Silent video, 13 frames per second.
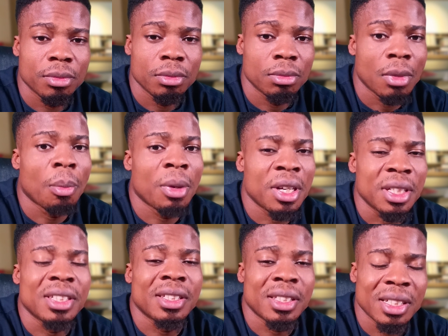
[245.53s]
Mama
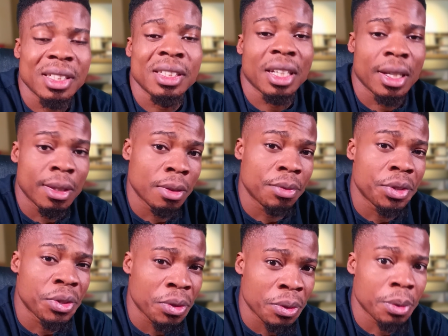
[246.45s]
is seeing the end of
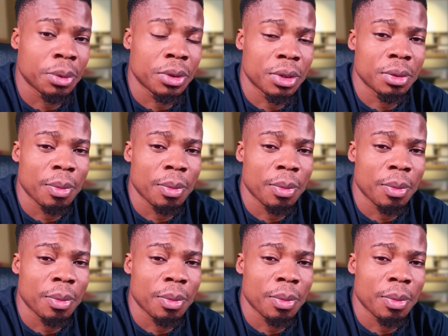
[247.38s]
the road.